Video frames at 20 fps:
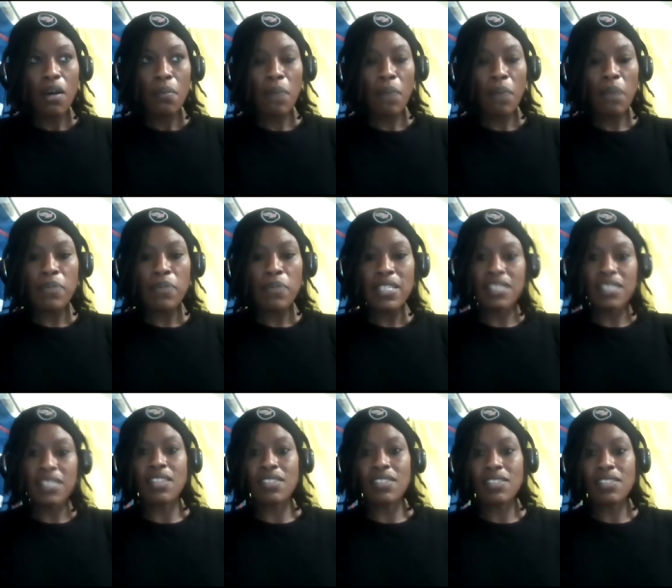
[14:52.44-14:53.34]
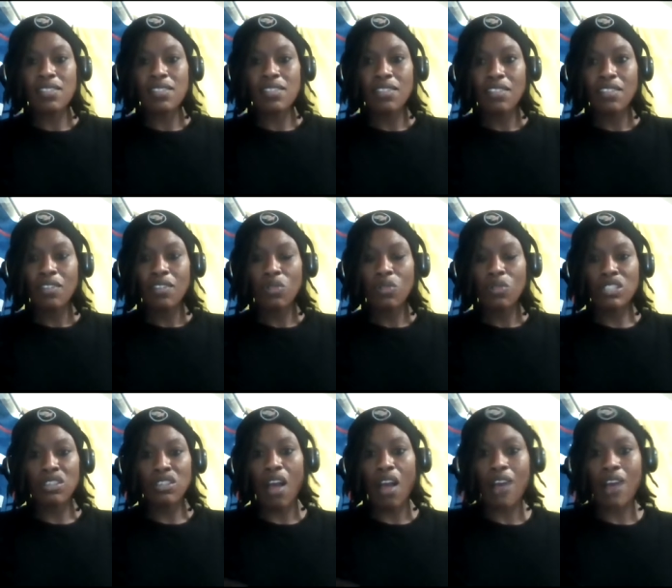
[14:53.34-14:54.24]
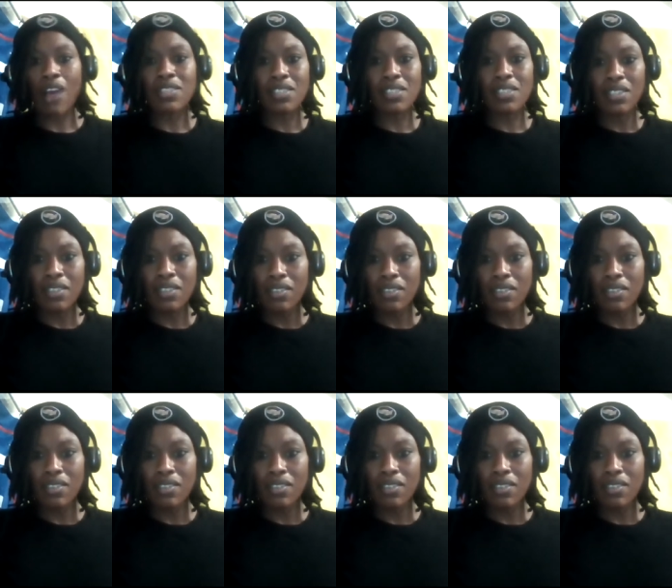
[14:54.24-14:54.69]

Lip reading: my business was lost.